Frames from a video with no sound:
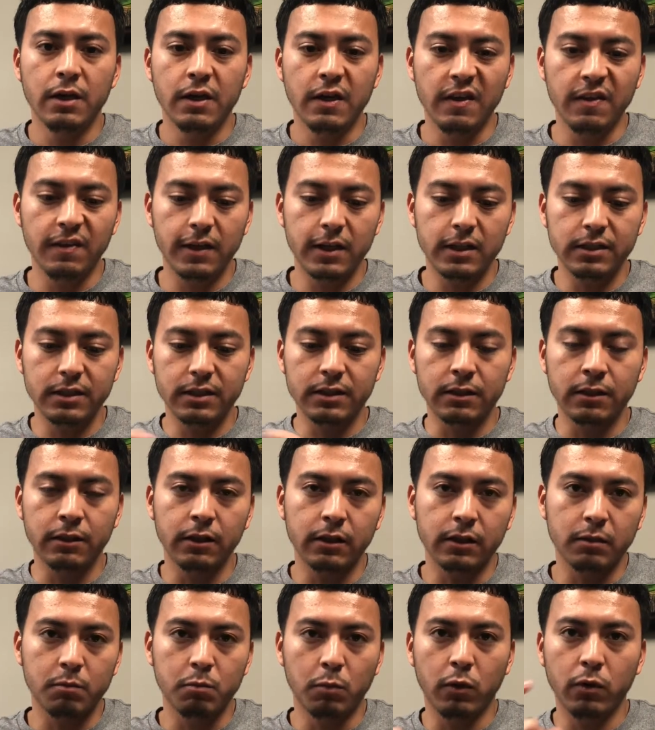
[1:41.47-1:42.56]
and that just
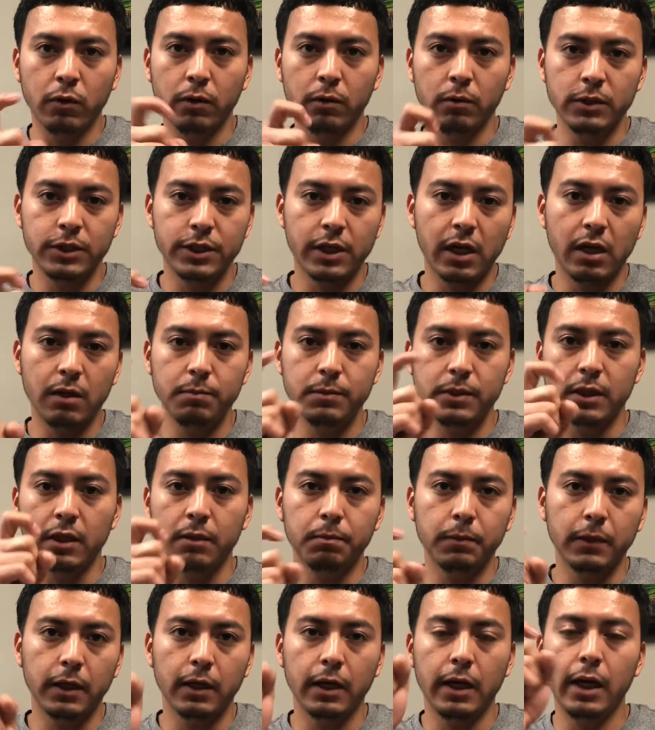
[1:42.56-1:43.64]
hooked more jobs
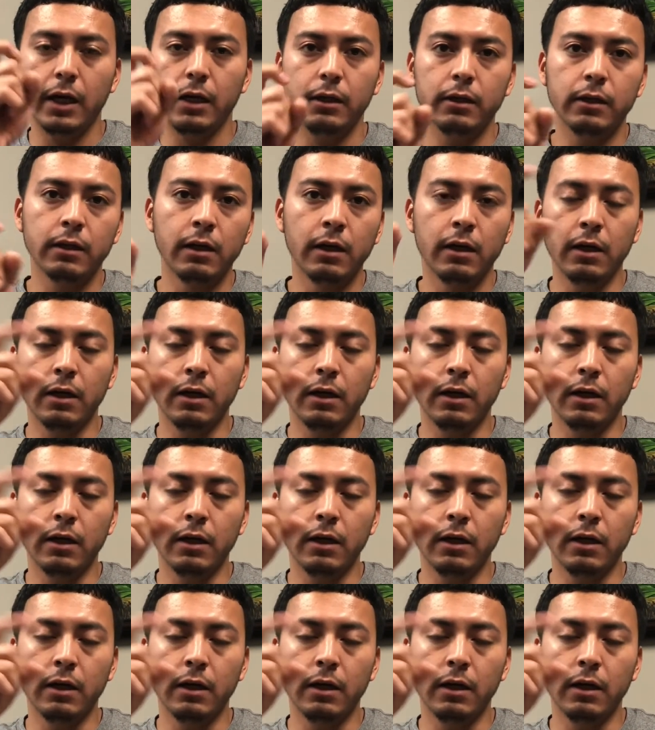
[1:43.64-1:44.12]
up the ladder.